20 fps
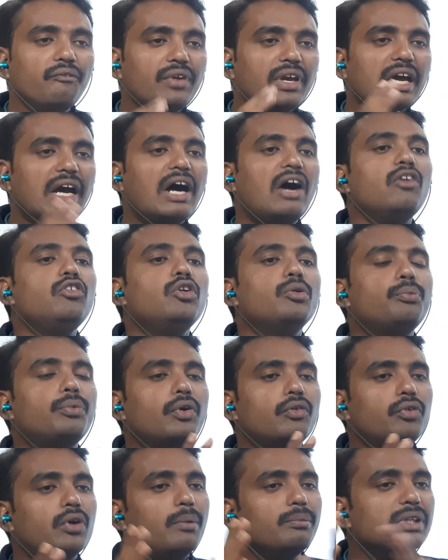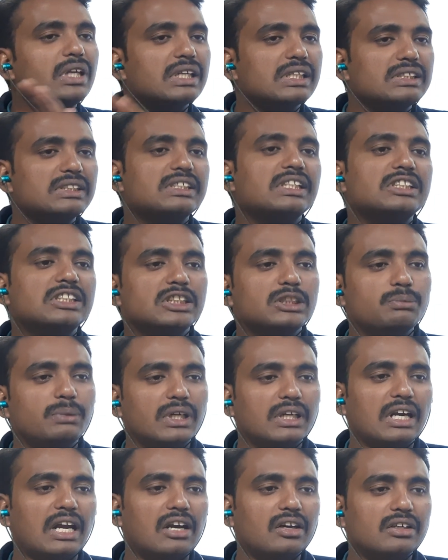We have to perform the risk
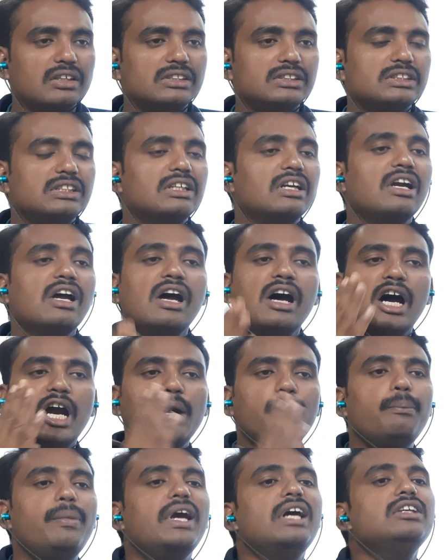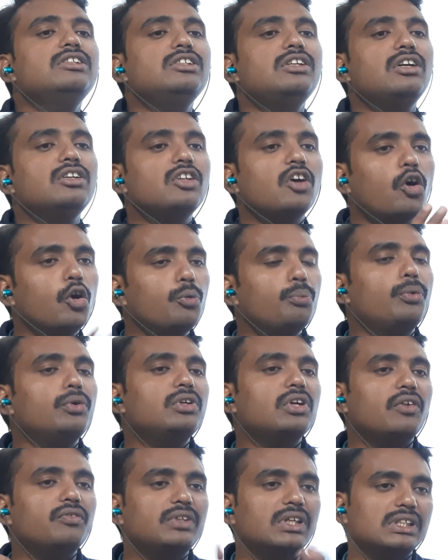assessment calculation and based on the
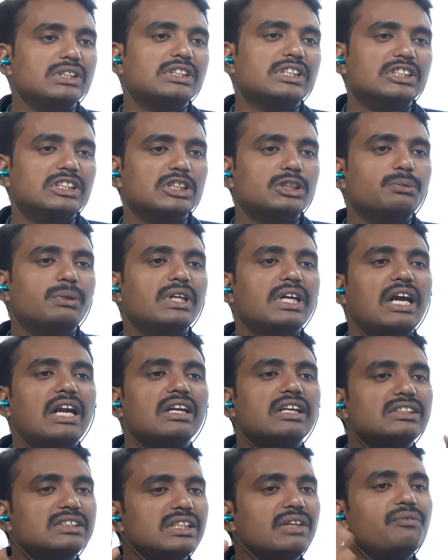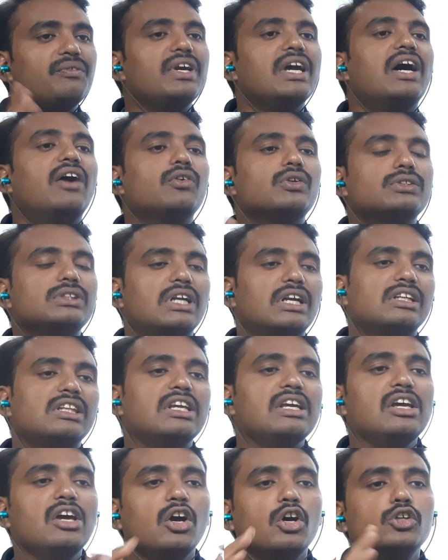output of the risk assessment calculation, we have to select
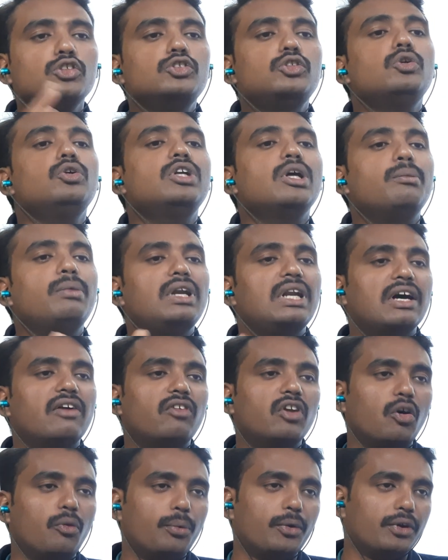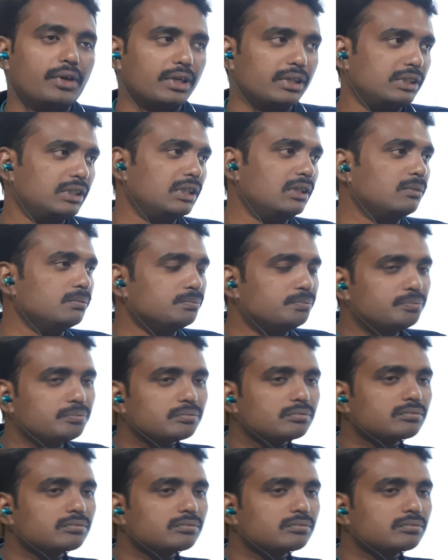the suitable level of protection.